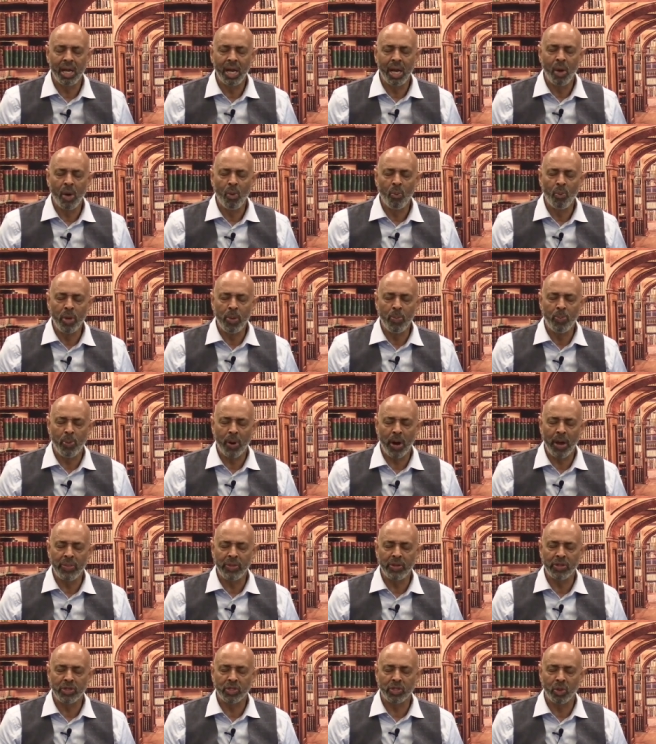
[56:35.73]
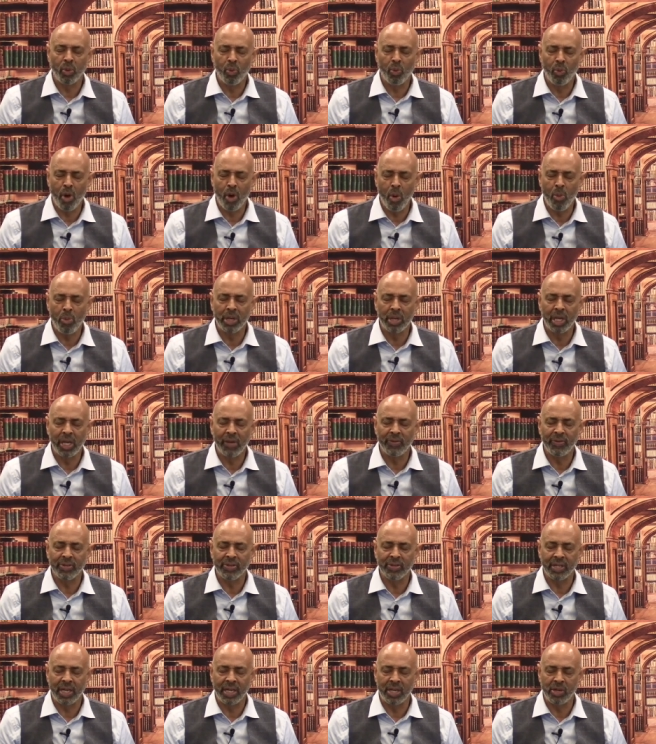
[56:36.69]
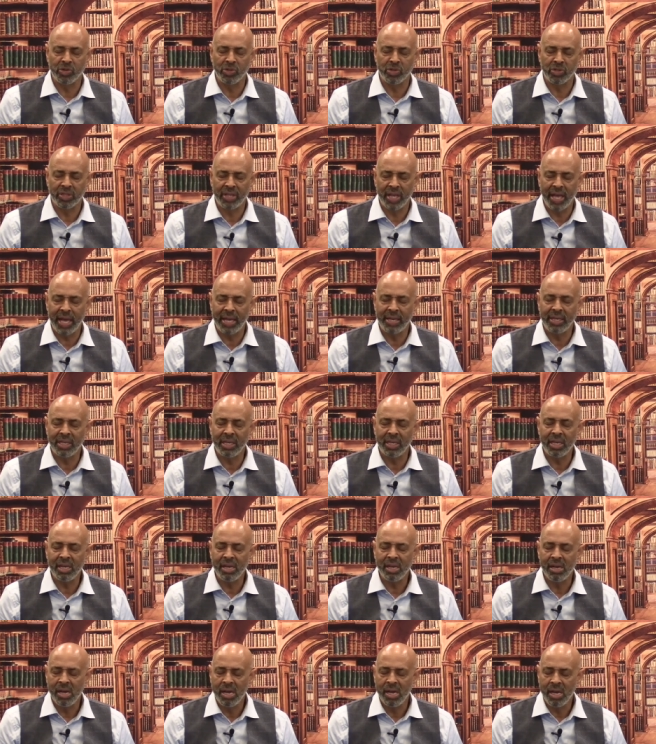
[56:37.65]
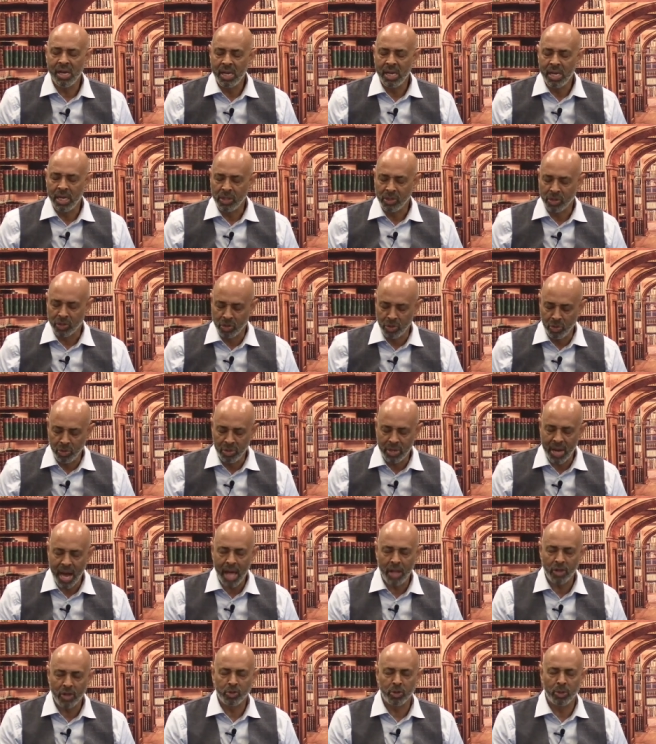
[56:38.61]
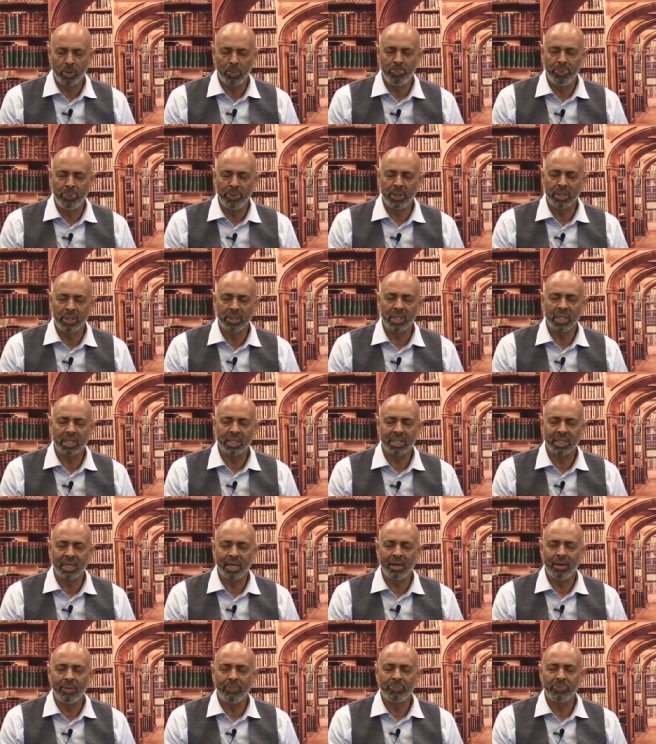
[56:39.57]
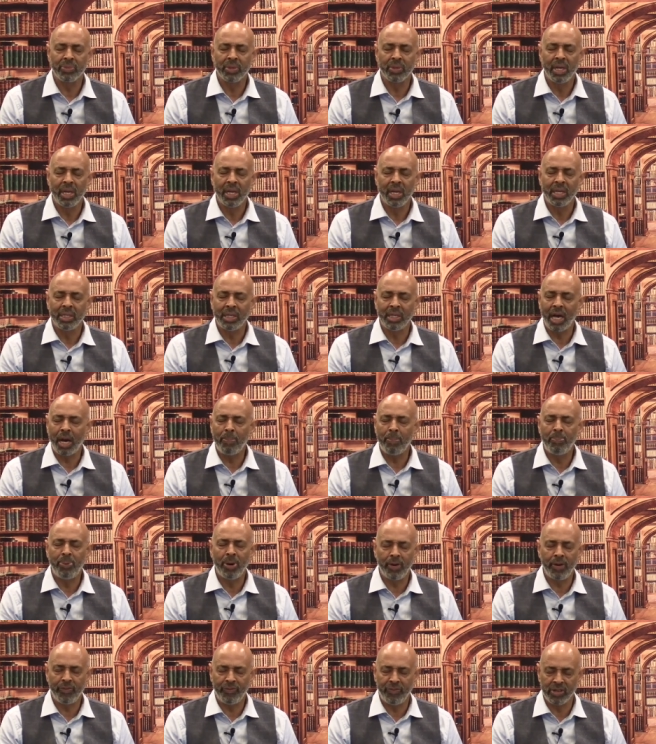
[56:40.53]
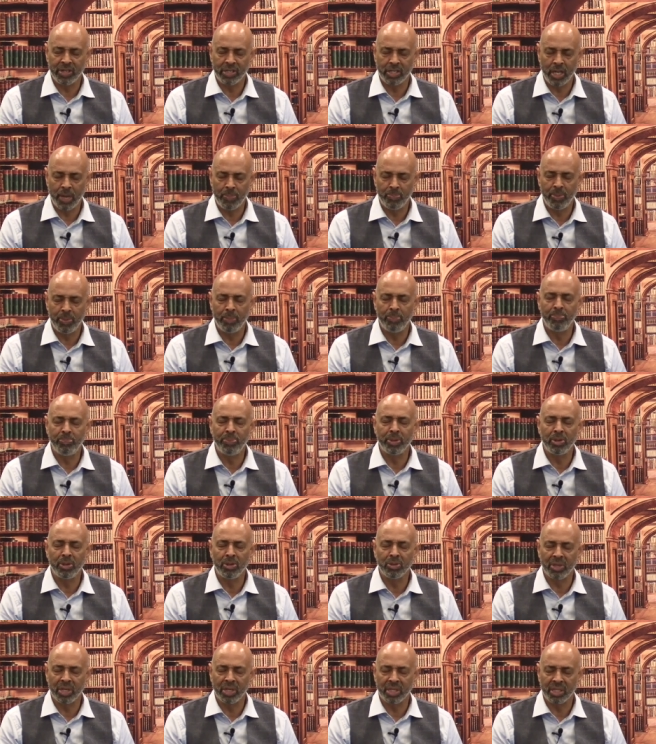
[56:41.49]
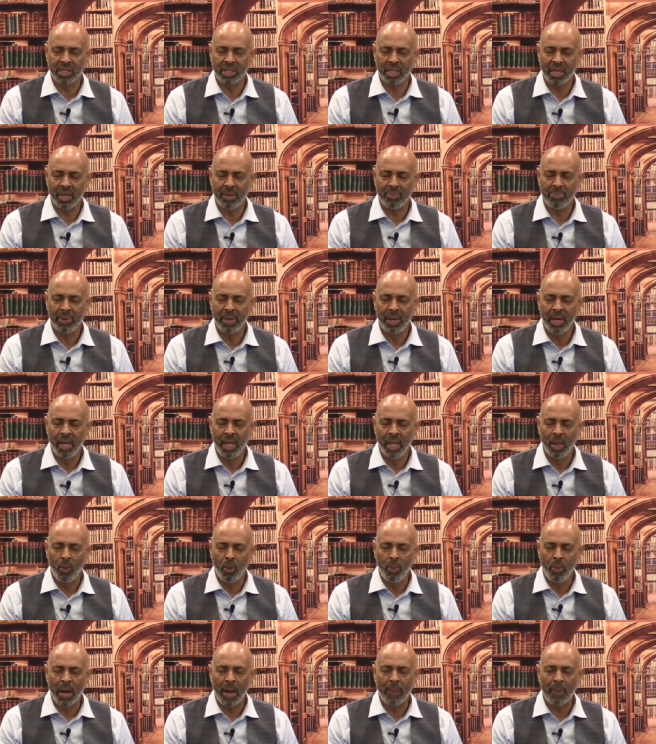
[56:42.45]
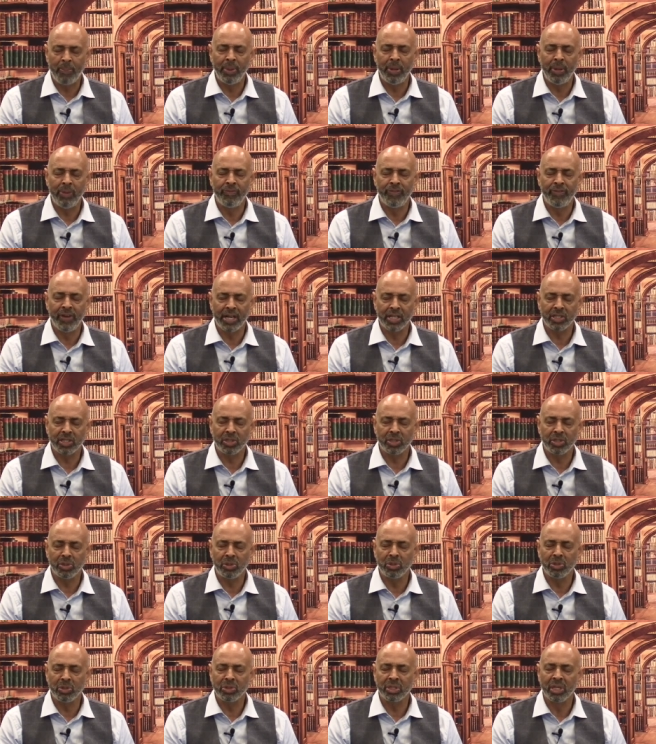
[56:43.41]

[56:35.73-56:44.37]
We pray that your word will give us understanding. True knowledge will build us up not puff us up, but build us up. We might be vessels